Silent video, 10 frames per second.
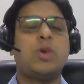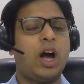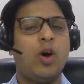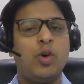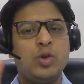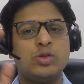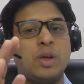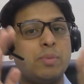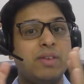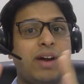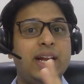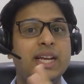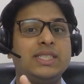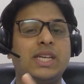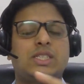okay, how do you subdivide
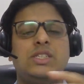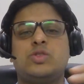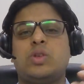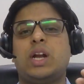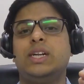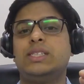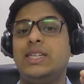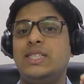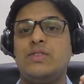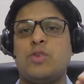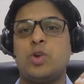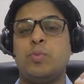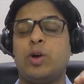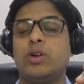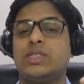each section so that it is easy for you,
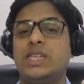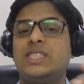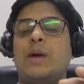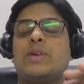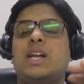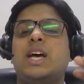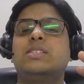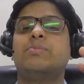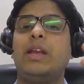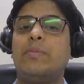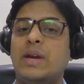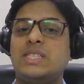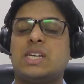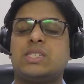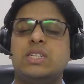because this chapter has many big
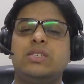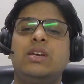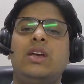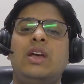sections